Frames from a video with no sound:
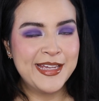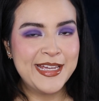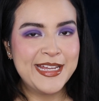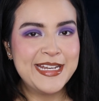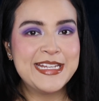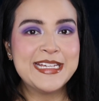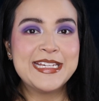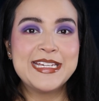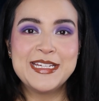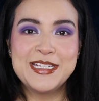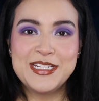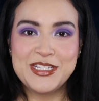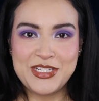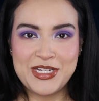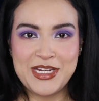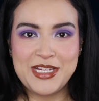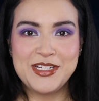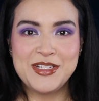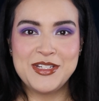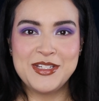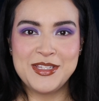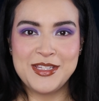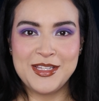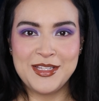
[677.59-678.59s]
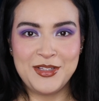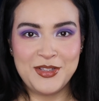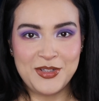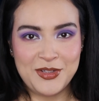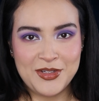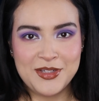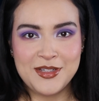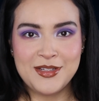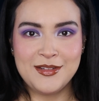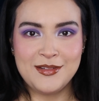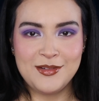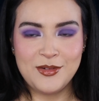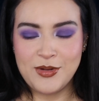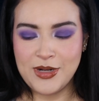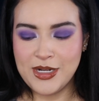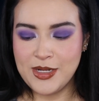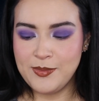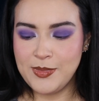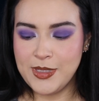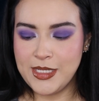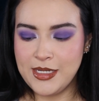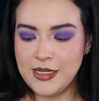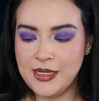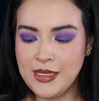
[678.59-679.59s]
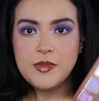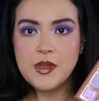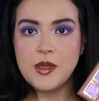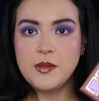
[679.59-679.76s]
and it can change the look quite a bit.